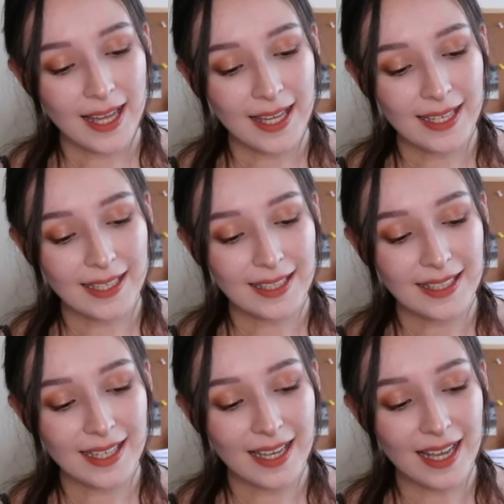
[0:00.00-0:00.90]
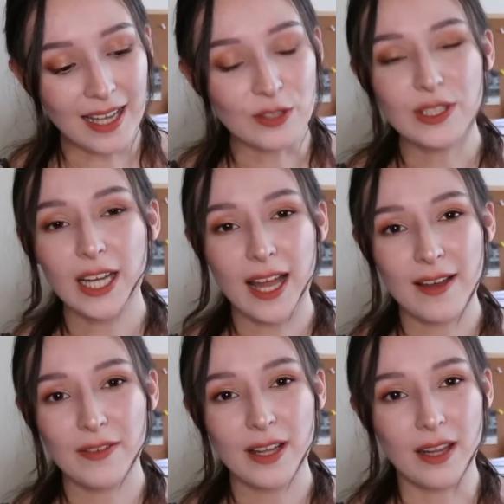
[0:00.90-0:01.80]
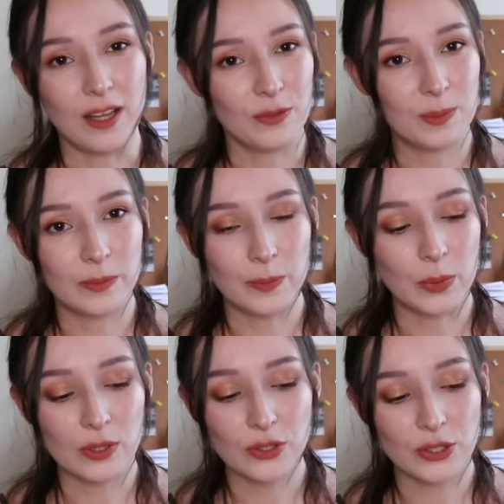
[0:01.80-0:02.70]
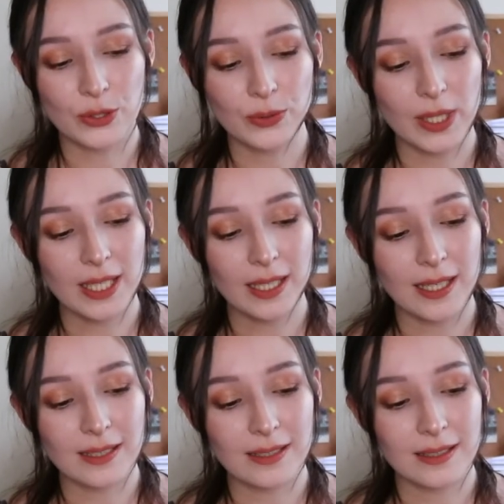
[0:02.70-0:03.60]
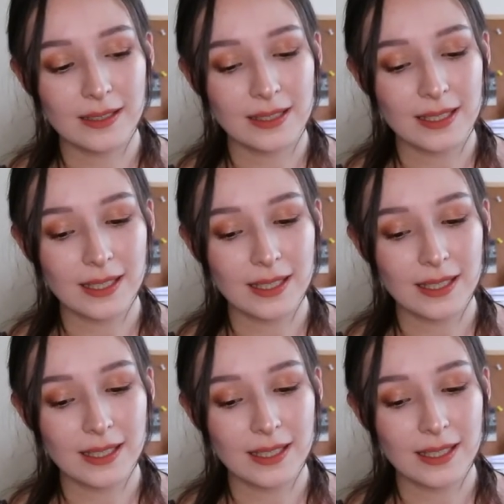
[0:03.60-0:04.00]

and I already have a lot of books to read and